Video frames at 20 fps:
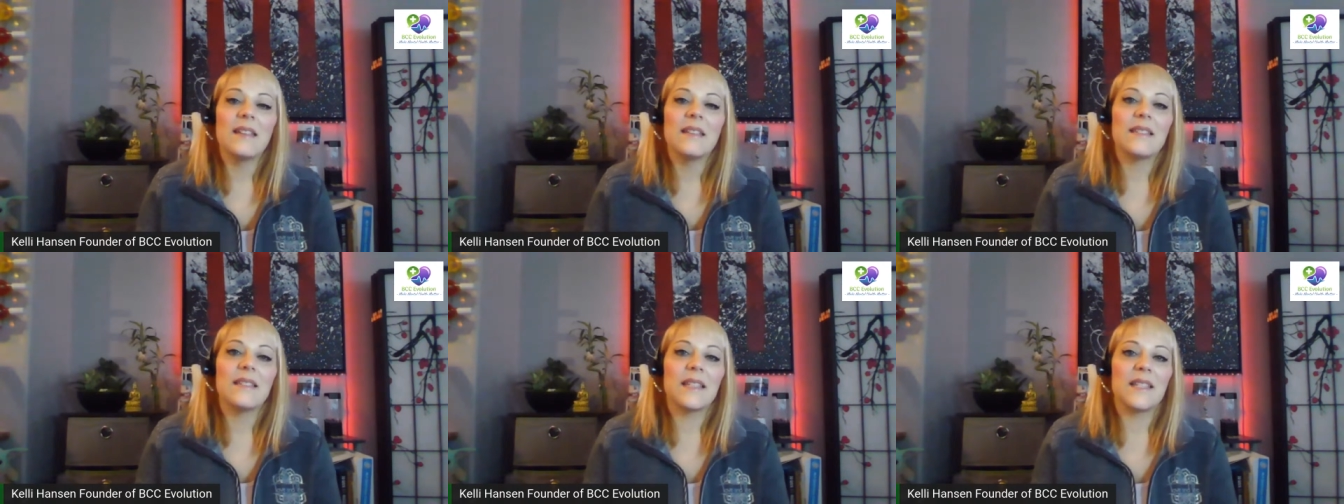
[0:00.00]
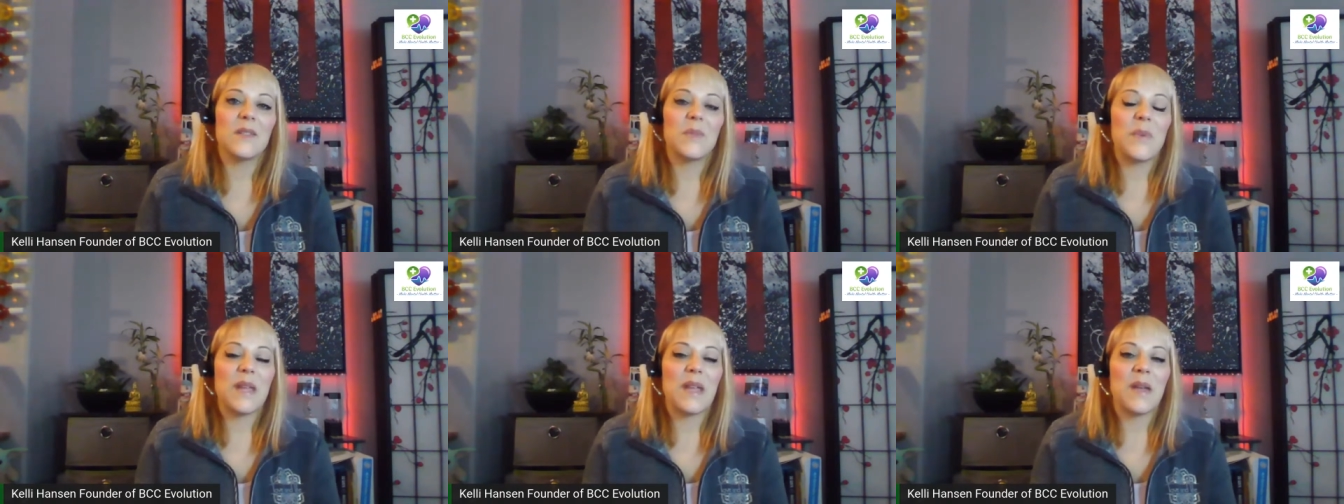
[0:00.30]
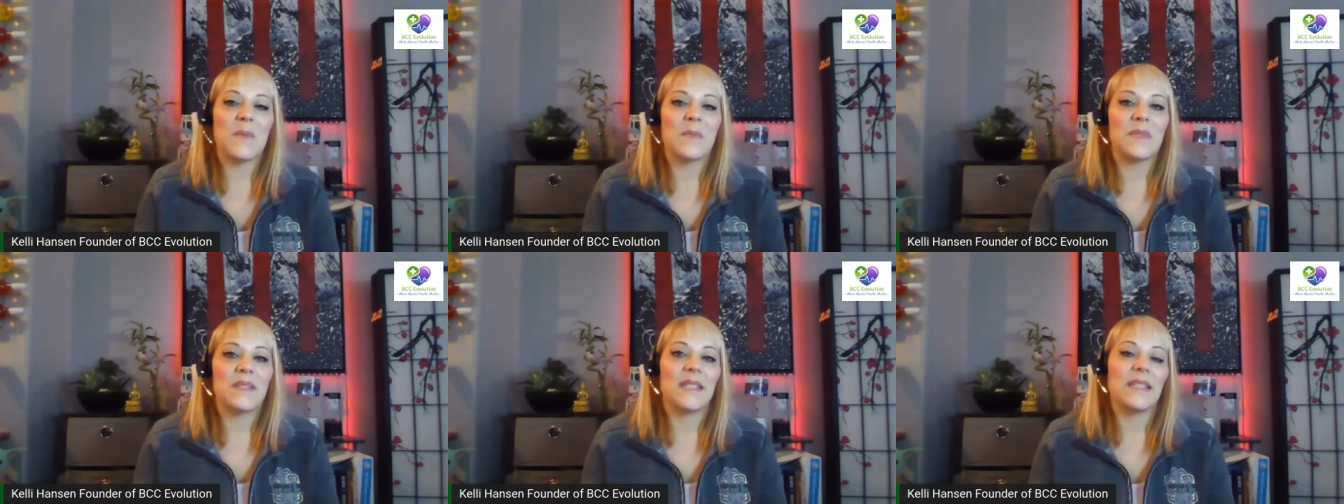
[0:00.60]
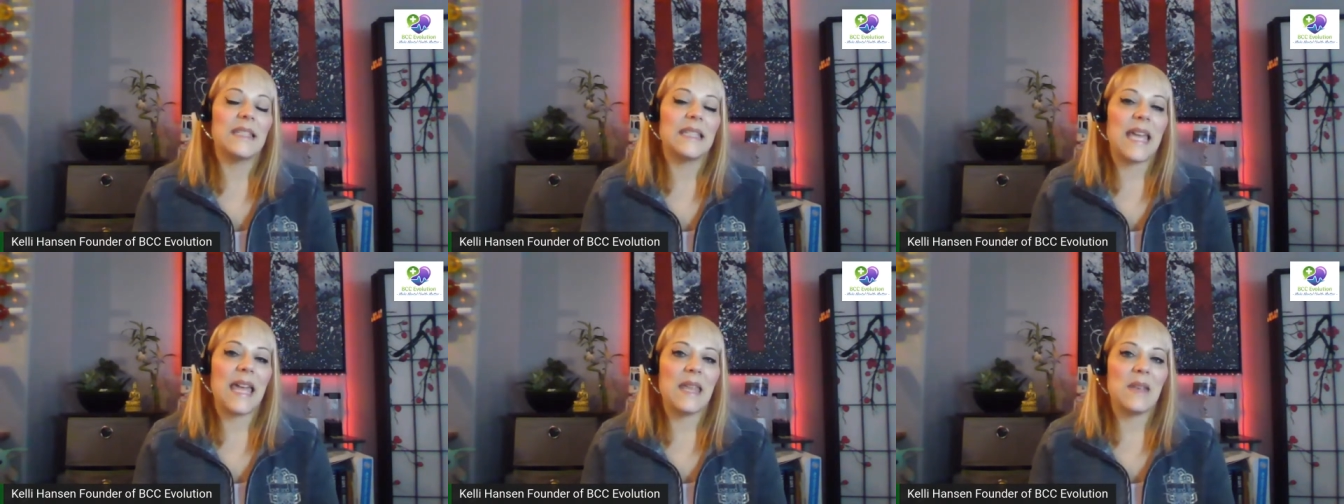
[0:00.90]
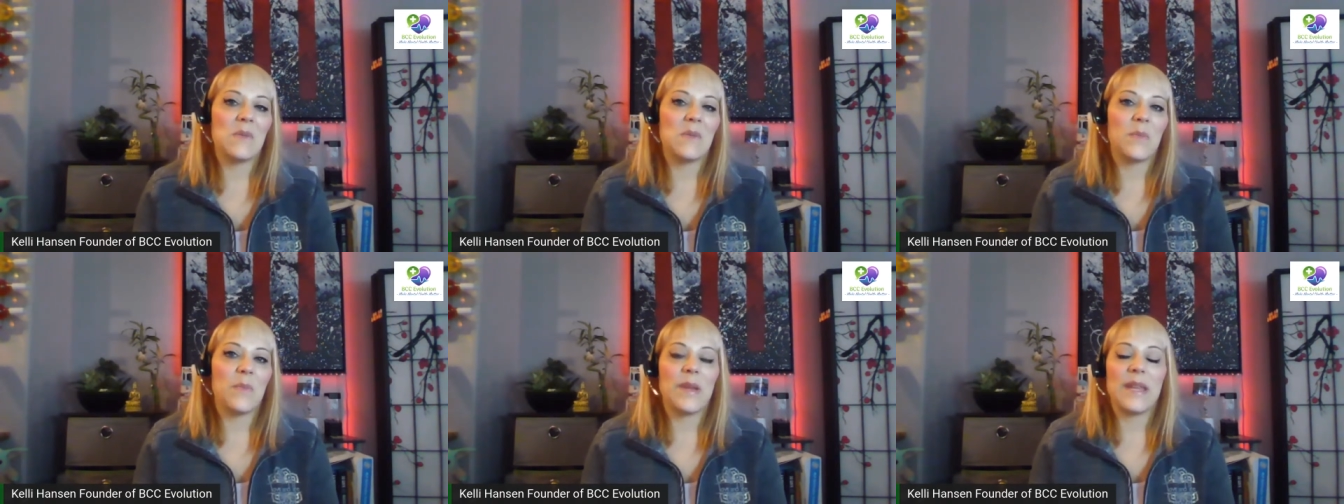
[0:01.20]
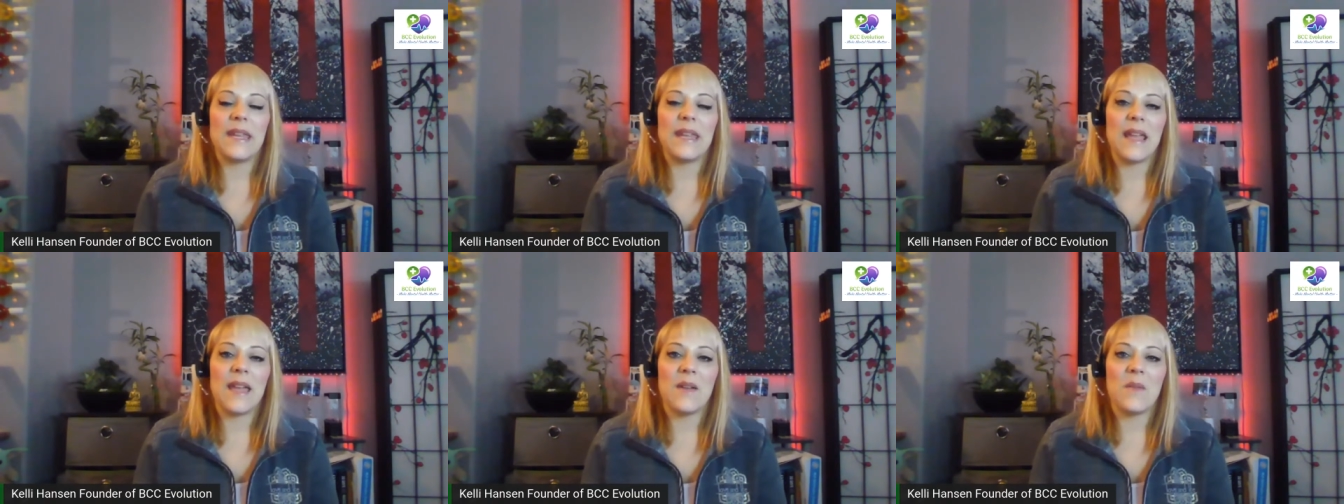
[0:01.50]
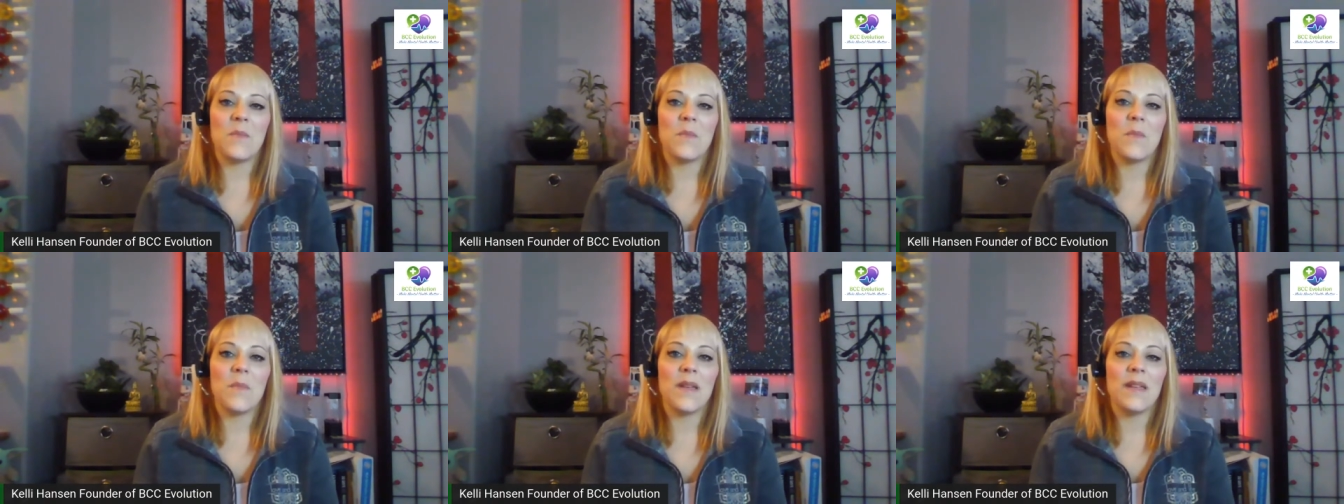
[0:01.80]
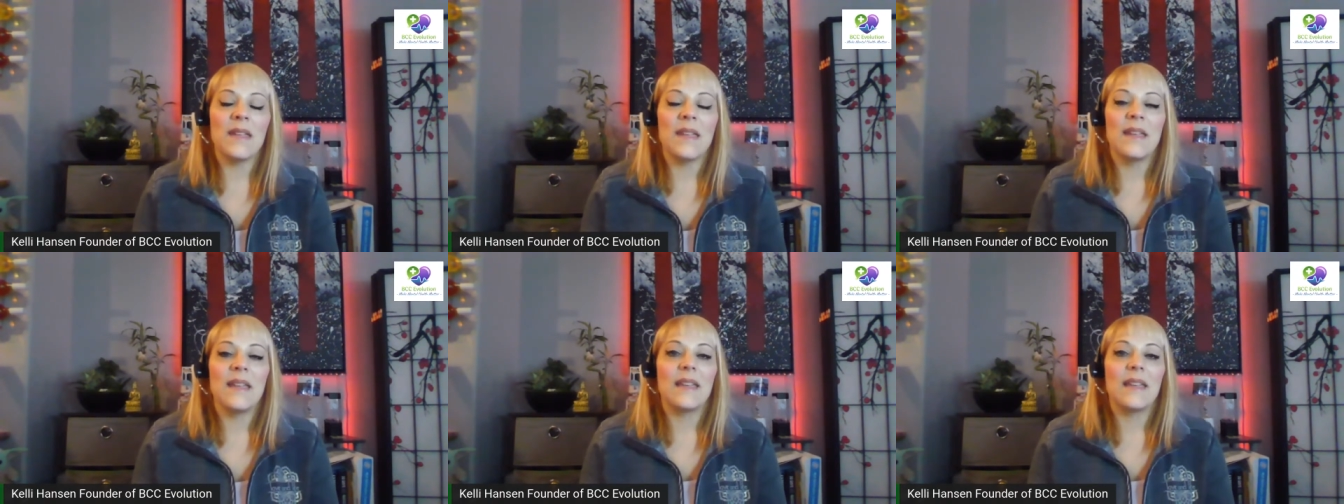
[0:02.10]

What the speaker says: 6 p.m. to 10 p.m.